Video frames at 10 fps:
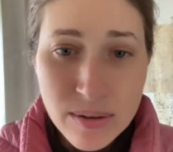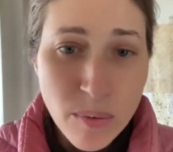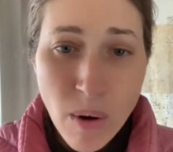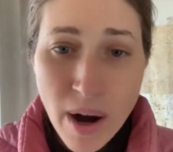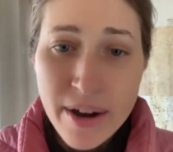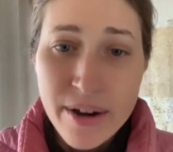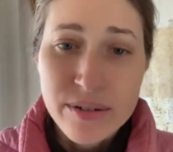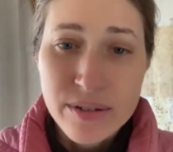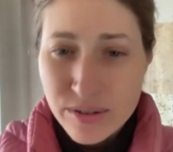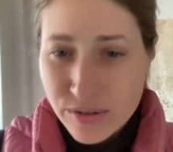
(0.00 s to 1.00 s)
are
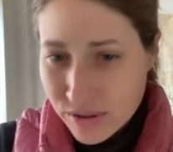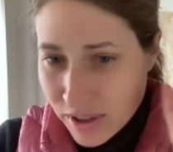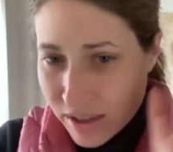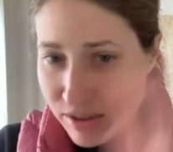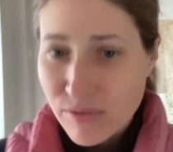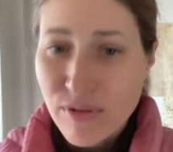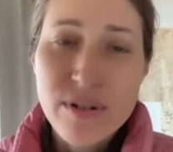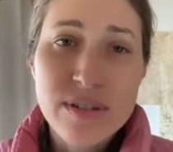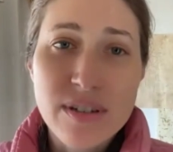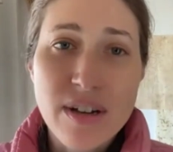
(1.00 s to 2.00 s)
wired to just
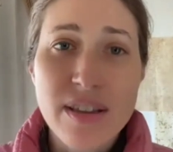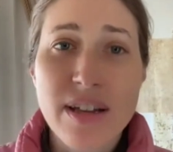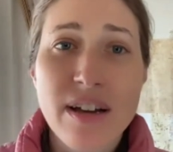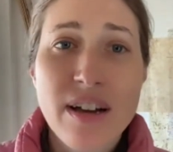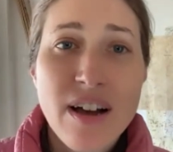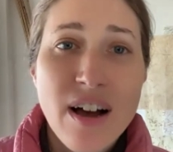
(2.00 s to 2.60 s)
focus on the